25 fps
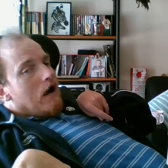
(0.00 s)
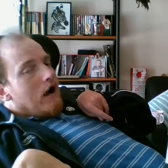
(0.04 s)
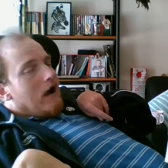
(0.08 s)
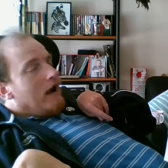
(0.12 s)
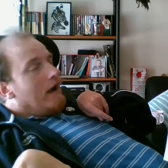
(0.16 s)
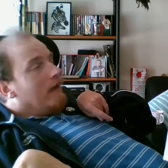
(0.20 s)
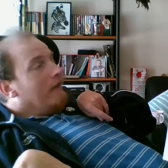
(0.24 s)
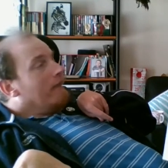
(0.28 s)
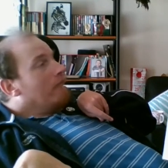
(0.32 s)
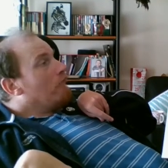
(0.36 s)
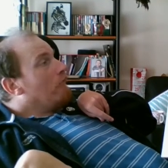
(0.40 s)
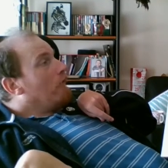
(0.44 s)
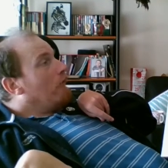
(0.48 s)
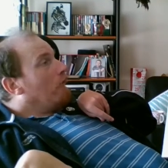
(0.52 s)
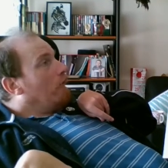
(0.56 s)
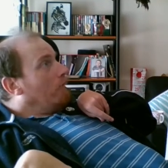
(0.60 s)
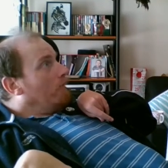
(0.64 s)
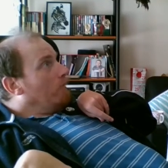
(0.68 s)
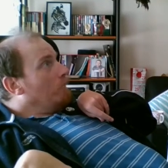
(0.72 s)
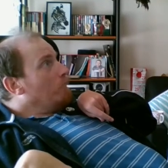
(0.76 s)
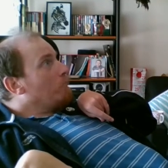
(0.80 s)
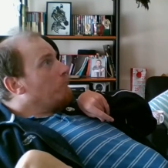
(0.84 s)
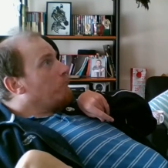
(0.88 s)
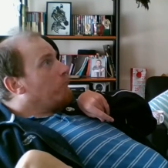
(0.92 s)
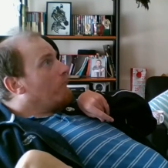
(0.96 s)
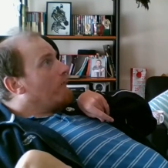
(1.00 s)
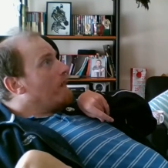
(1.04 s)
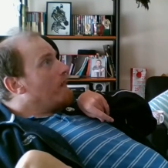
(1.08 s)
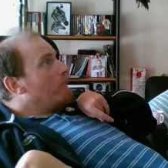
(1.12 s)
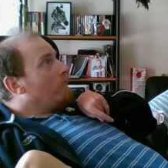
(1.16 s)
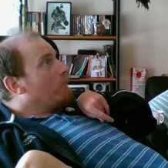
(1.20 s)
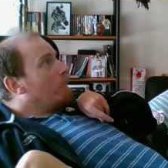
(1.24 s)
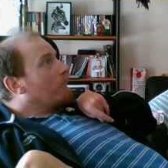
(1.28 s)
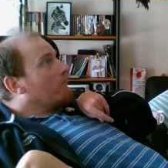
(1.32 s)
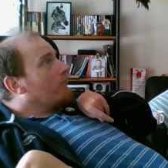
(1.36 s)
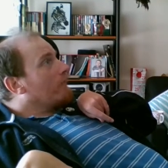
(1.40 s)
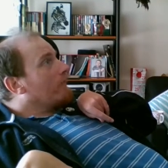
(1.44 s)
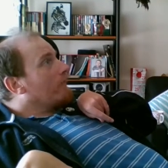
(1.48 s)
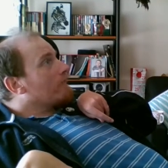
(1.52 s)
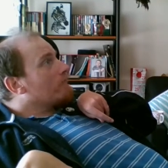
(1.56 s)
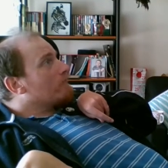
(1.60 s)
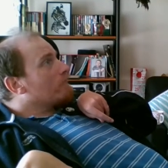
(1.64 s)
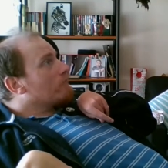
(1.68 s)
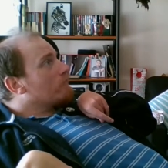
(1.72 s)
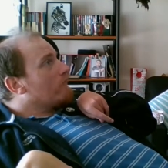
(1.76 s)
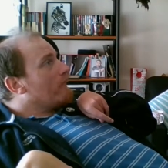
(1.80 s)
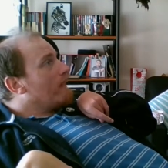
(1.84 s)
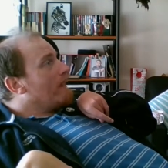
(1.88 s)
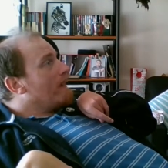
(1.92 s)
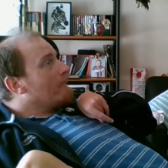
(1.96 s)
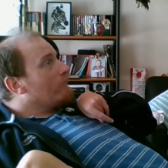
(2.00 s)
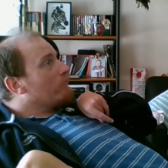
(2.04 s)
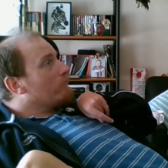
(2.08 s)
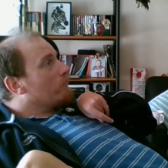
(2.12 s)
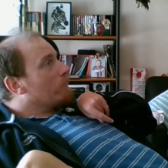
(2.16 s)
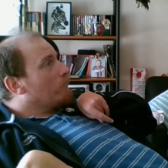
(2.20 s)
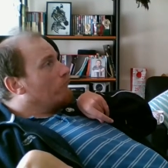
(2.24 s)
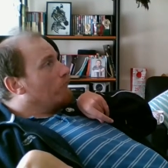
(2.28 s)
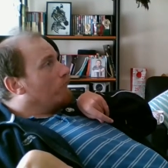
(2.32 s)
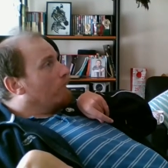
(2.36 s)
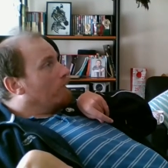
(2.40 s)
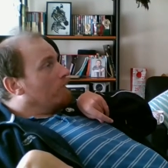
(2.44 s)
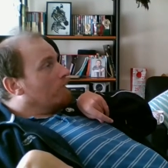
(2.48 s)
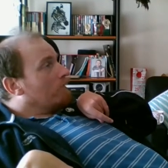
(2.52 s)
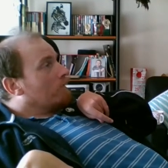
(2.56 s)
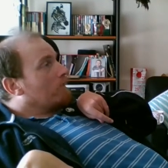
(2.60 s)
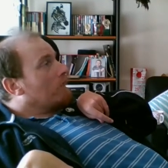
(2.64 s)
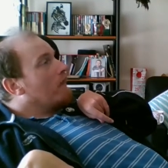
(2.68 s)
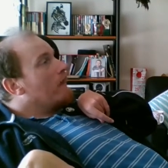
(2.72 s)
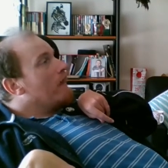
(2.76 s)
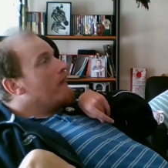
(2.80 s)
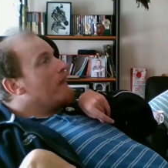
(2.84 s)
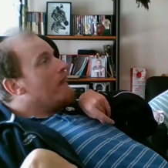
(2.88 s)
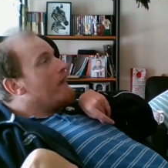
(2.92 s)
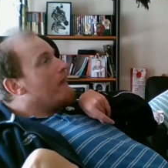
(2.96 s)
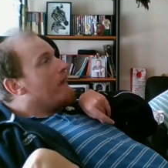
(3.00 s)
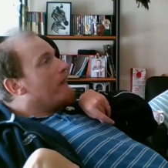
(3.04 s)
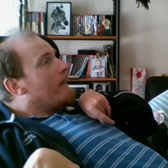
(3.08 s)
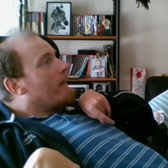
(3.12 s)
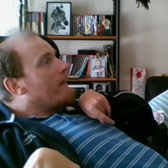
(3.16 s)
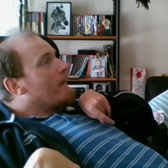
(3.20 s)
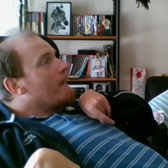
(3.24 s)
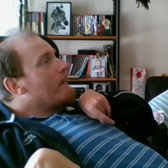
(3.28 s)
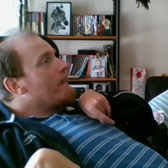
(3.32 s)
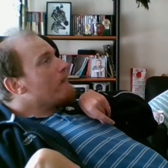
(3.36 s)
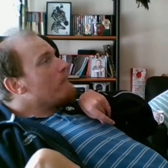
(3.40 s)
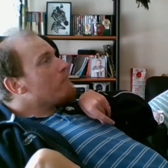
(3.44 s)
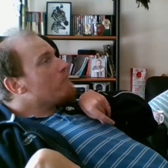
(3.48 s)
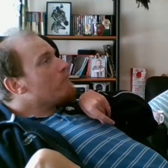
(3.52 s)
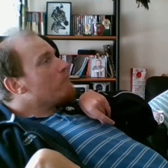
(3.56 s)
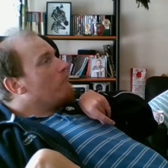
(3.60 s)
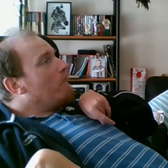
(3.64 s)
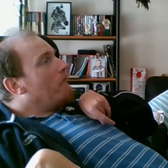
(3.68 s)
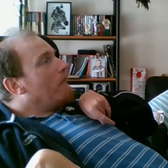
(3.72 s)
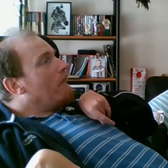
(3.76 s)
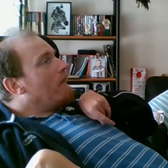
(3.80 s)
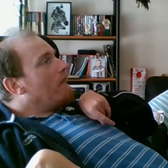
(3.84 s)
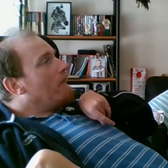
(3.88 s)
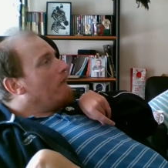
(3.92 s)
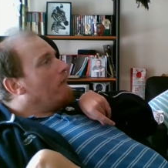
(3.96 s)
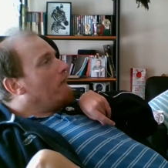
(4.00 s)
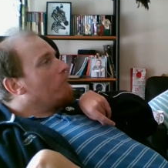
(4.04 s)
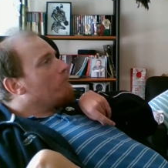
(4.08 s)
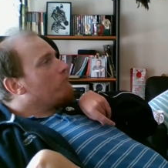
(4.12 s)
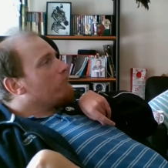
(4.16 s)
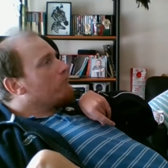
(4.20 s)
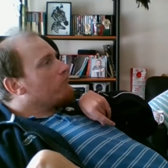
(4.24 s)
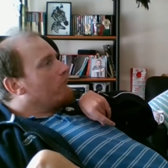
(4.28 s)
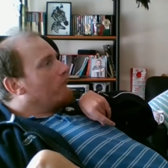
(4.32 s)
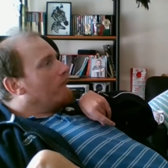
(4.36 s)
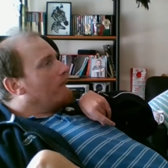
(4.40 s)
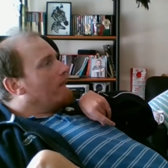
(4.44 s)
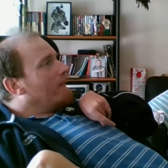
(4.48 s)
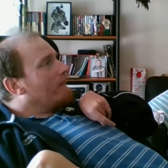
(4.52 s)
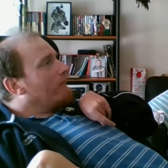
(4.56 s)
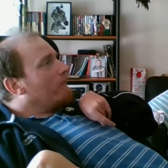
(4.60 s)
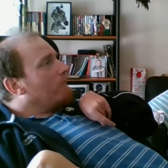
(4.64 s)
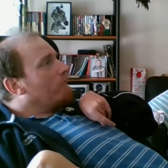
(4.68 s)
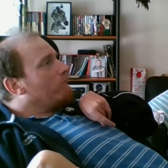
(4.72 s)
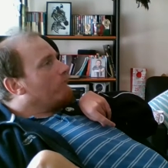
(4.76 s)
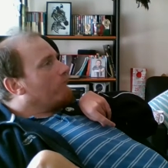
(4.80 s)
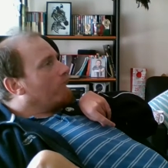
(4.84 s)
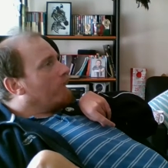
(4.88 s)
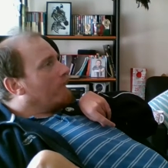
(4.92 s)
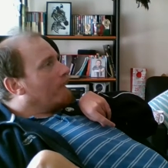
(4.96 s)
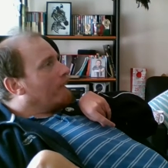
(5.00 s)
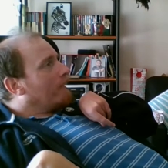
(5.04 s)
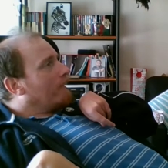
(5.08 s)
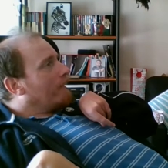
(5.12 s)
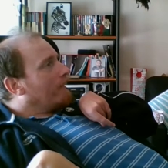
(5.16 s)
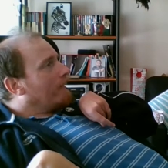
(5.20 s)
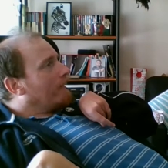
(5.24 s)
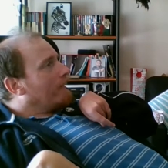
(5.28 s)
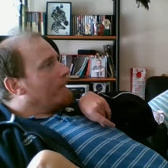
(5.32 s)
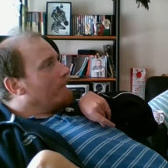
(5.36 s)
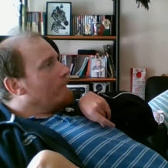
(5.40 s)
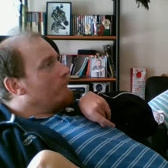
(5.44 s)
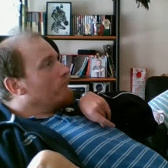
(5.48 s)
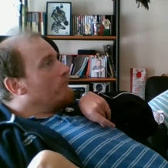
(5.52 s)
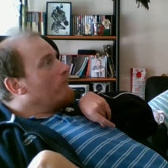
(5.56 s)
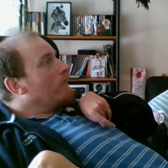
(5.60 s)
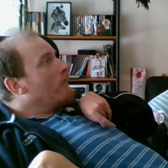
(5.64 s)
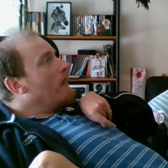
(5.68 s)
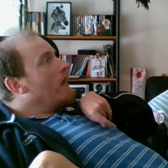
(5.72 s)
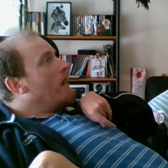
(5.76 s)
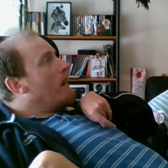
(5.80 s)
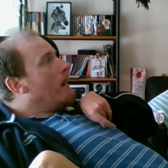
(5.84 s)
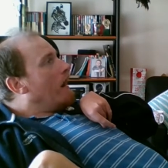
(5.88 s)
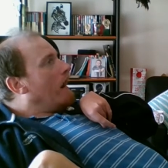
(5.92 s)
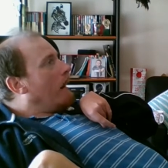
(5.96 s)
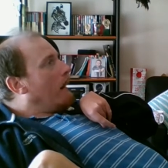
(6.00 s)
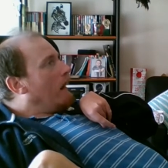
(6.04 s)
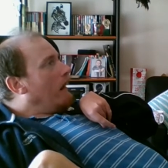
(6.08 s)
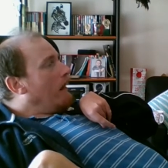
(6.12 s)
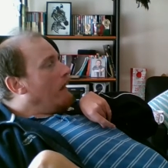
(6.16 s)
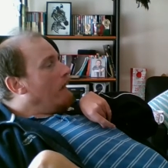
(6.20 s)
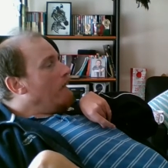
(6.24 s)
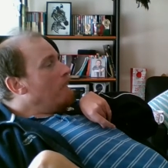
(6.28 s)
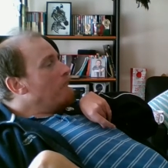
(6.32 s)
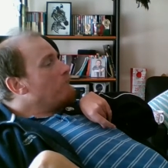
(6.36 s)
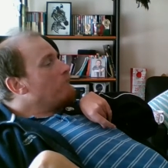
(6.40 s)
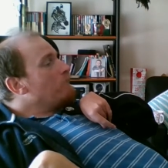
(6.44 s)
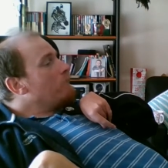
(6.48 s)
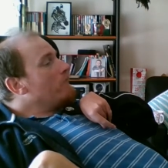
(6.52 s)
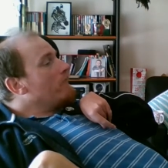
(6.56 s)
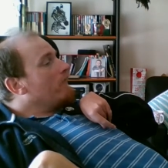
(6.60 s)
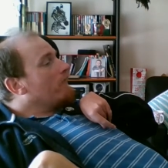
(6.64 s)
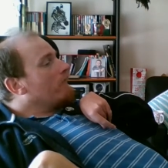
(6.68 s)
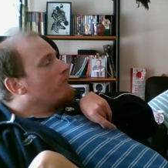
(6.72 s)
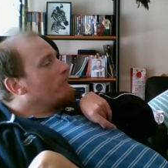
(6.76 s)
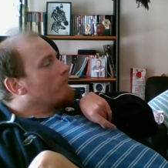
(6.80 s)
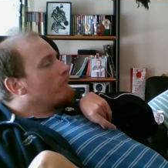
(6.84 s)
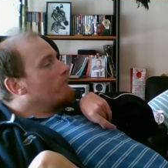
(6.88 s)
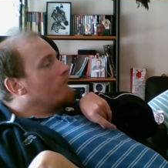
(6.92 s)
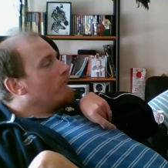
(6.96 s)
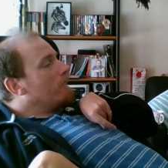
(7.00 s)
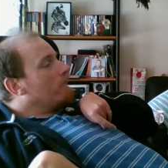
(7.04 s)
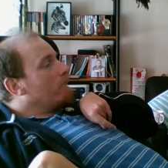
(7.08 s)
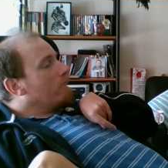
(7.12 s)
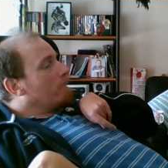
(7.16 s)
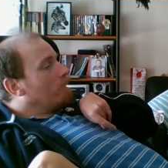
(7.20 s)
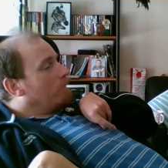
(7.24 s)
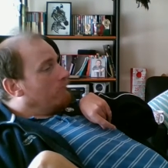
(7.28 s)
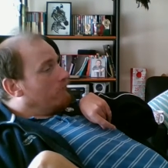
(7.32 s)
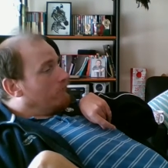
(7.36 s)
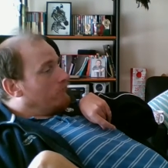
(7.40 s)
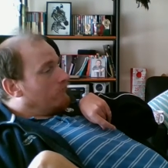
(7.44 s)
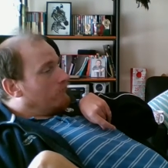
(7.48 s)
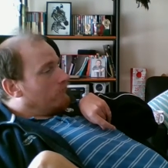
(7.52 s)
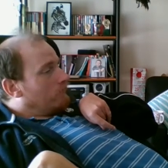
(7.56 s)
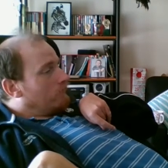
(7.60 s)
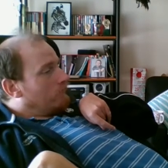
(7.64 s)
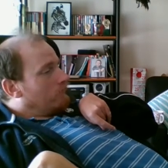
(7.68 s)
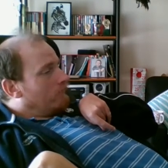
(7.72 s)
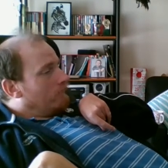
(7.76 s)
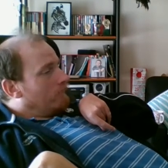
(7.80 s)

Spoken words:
and on public transport. Here's my oxide from his opening sequence.